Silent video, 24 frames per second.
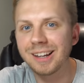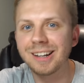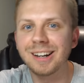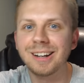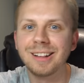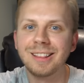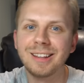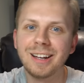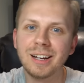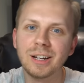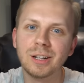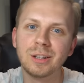and I
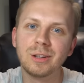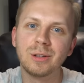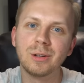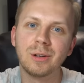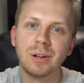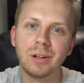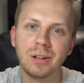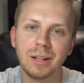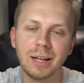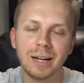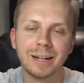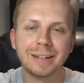like to
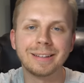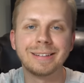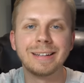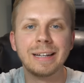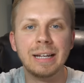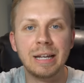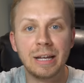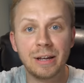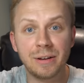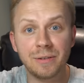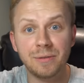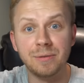collect
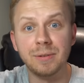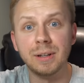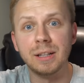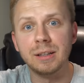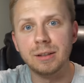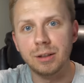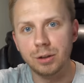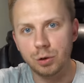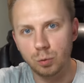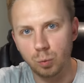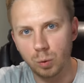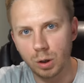
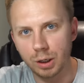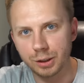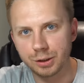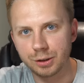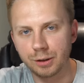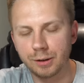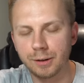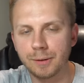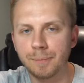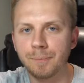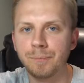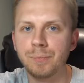vintage
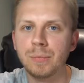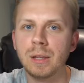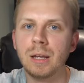watches.